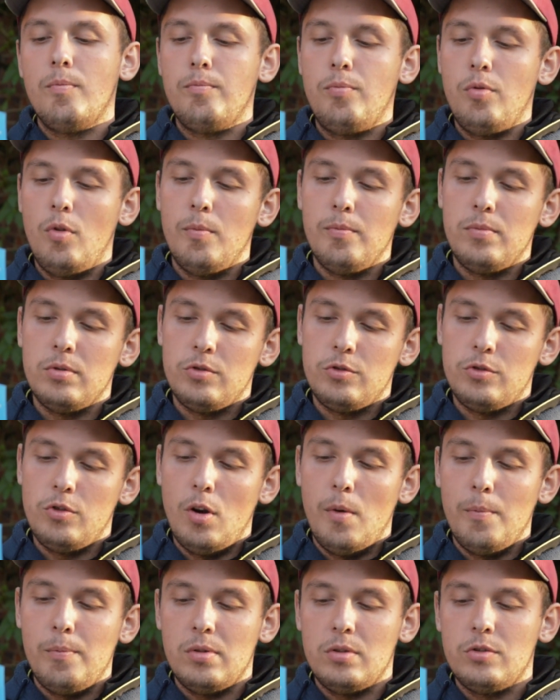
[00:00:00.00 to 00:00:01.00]
Bump,
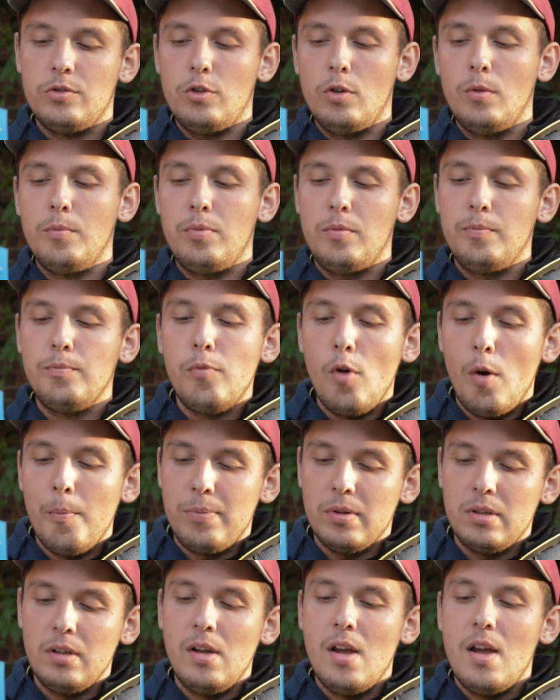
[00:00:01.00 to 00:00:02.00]
dump, dump,
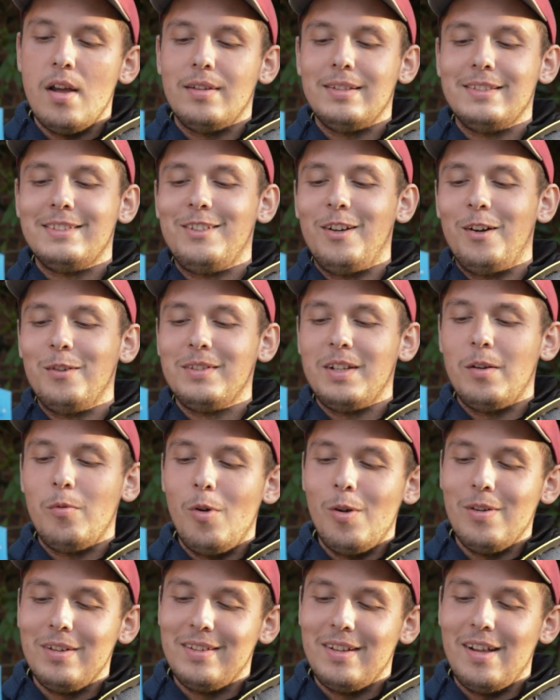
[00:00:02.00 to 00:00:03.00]
bump, down the
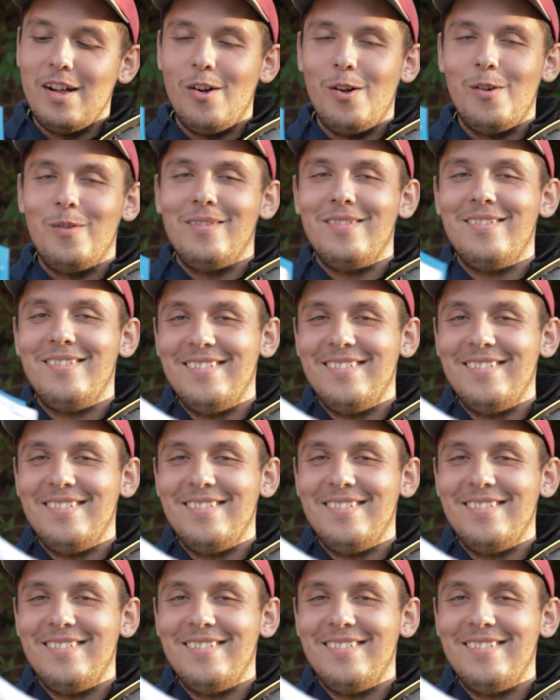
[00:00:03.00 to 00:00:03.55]
wall in the hole.